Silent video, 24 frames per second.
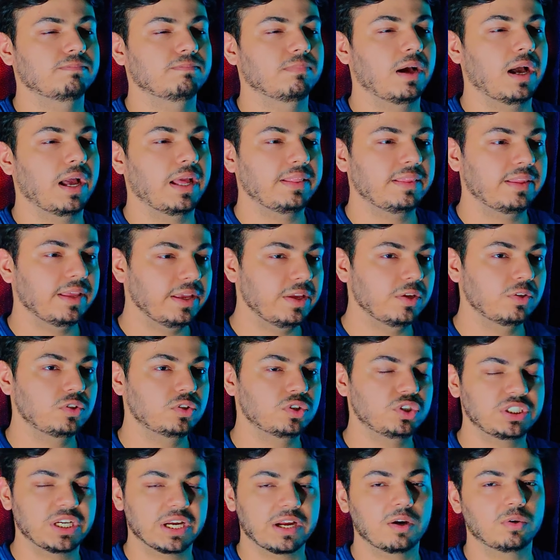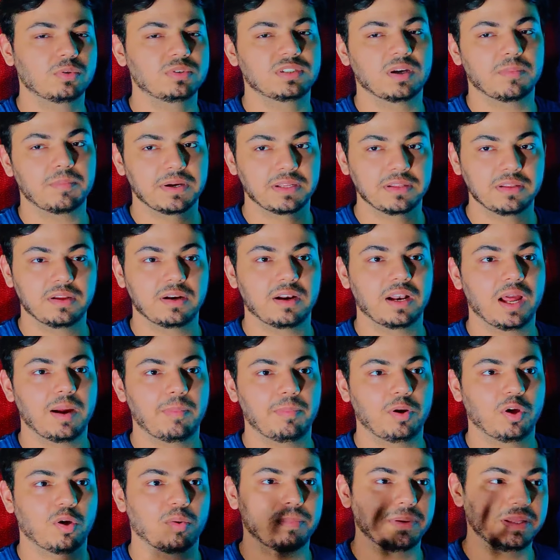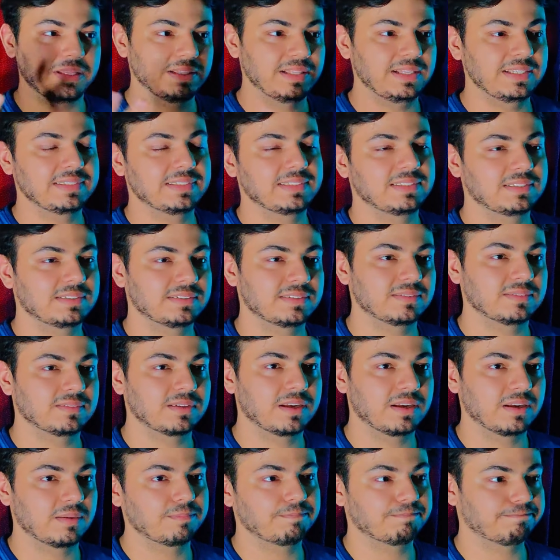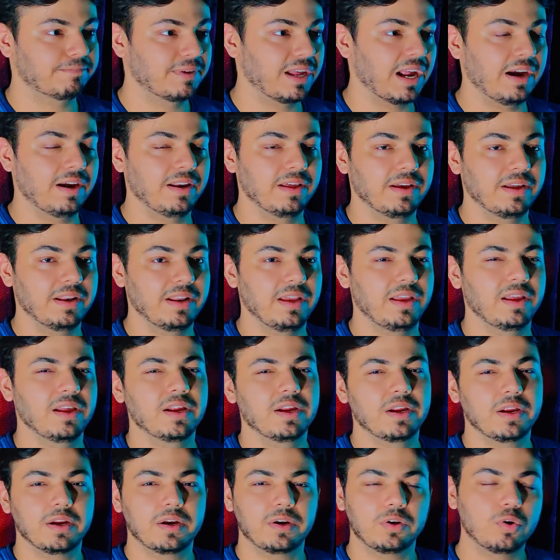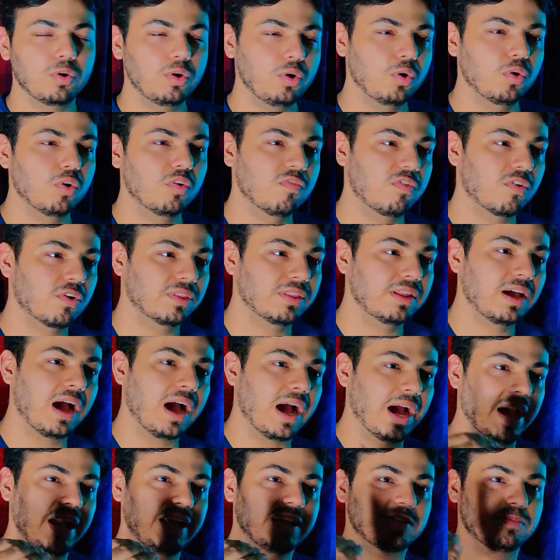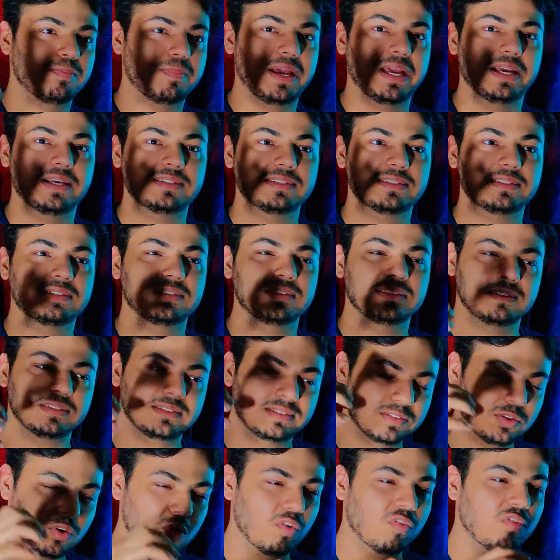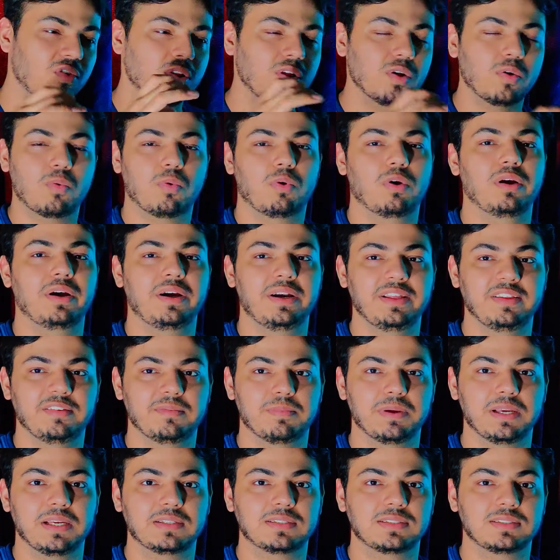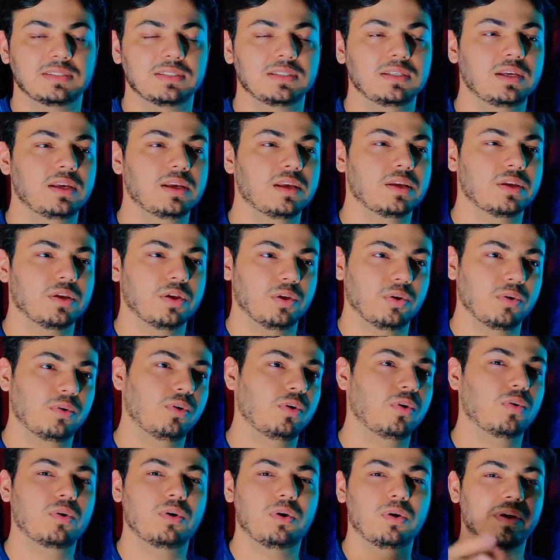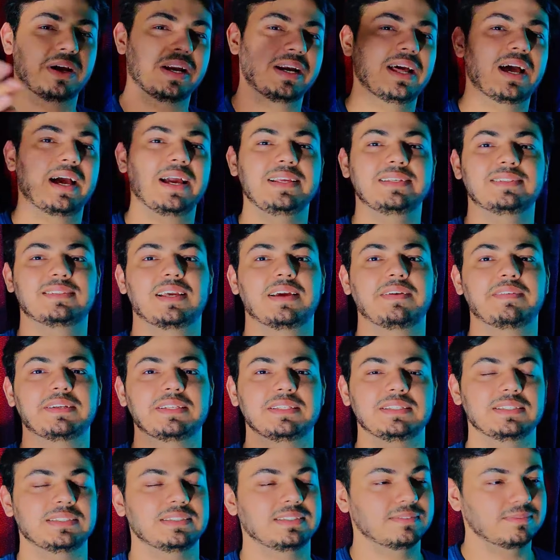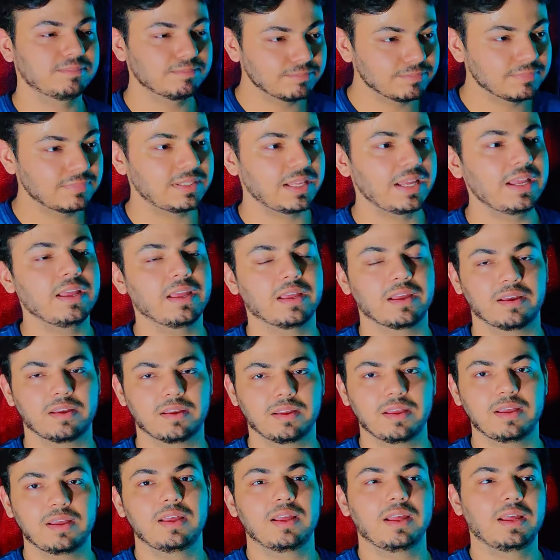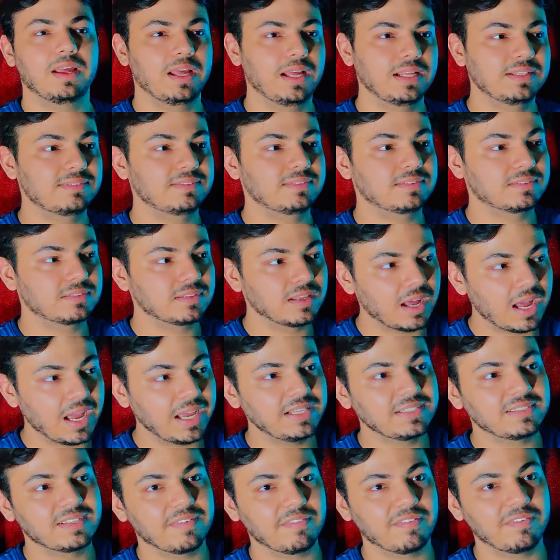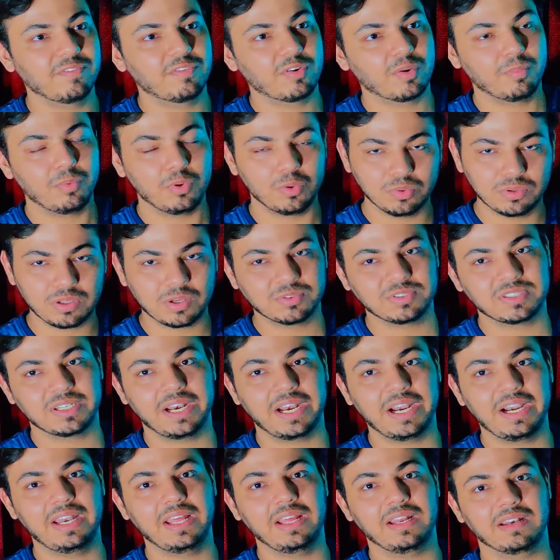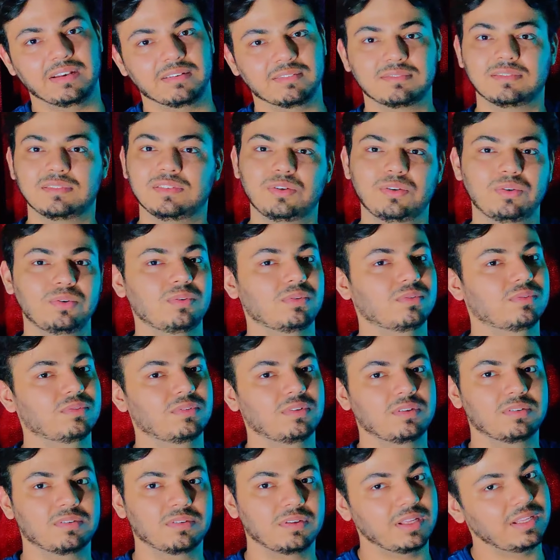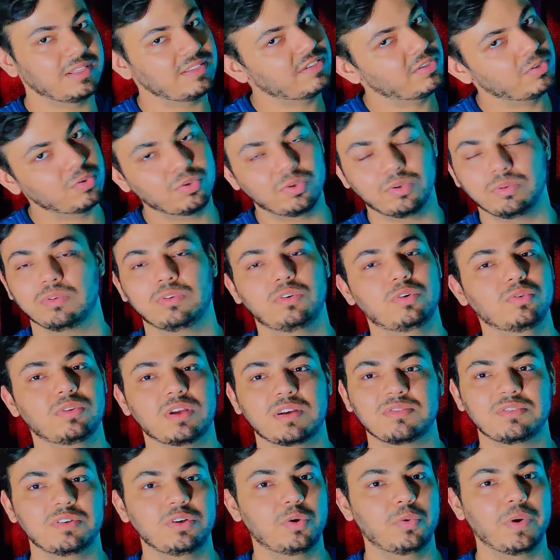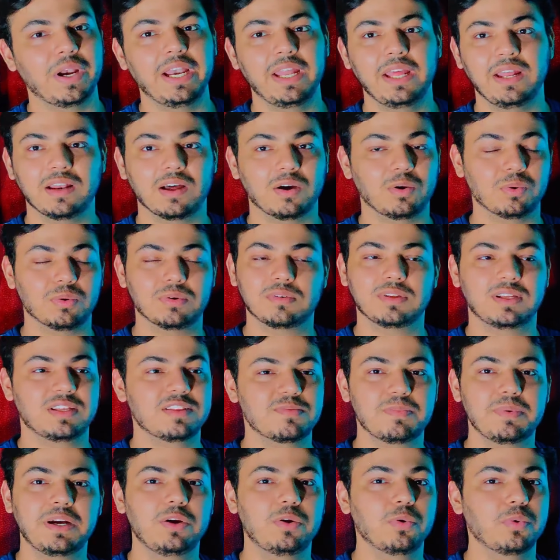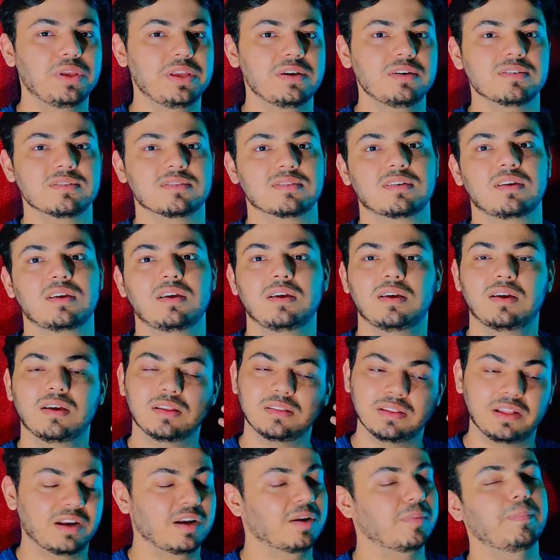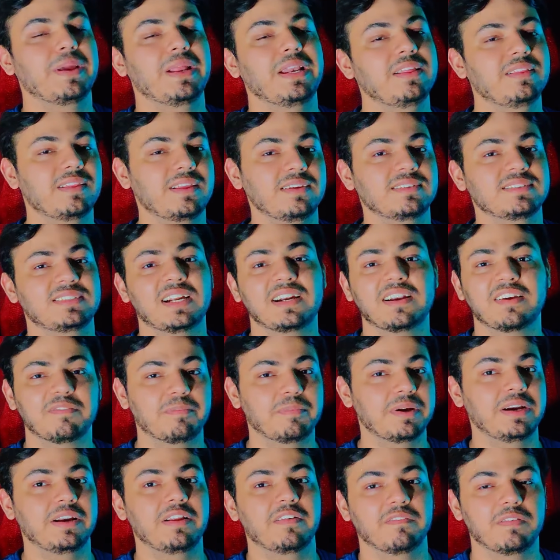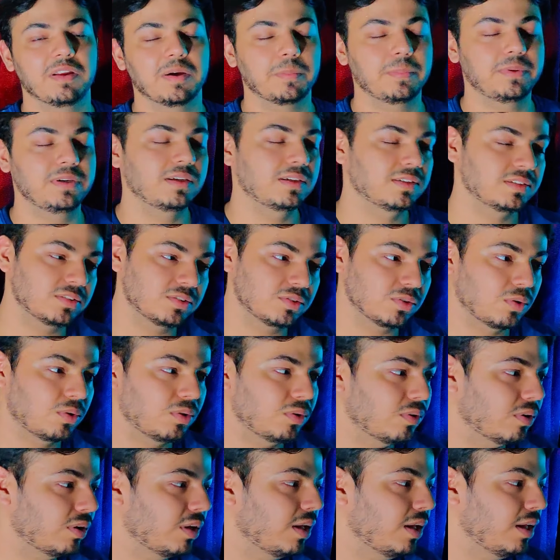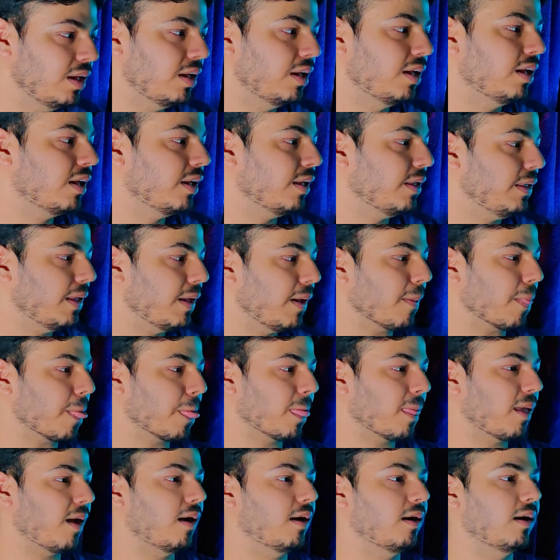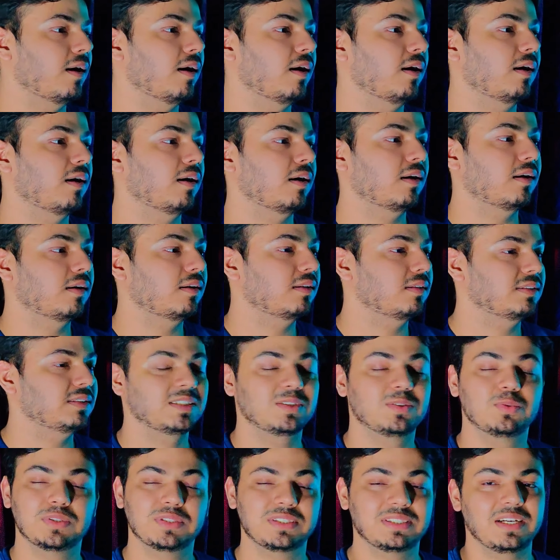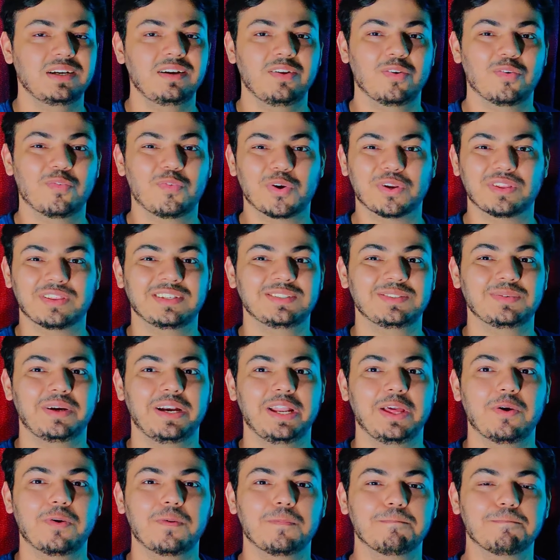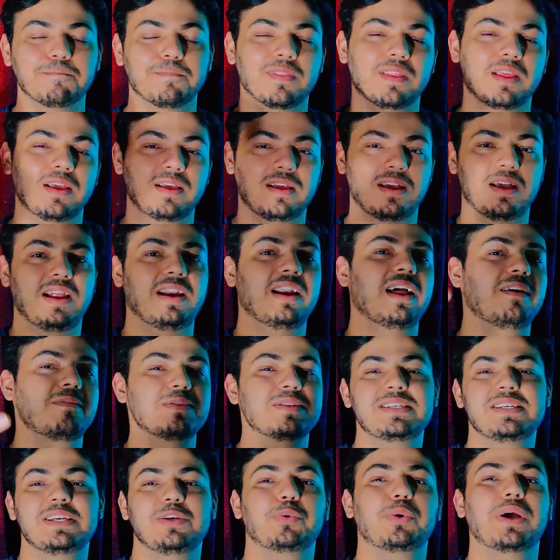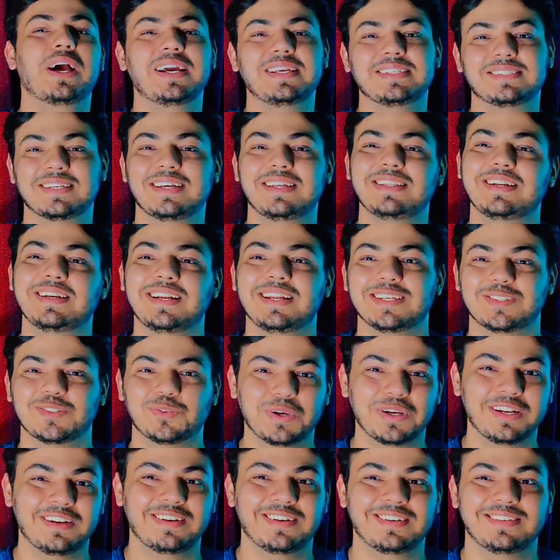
I think you should check out some other laptop in this category. Don't look for the high specs, just go for the quality specs. You know, don't look at i7. Just think, it's i7 from 2018, you know, it's 2020 now. It's been 2 years. There are many things that have been developed. So yeah, this was it for this video, and I will see you guys in the next one.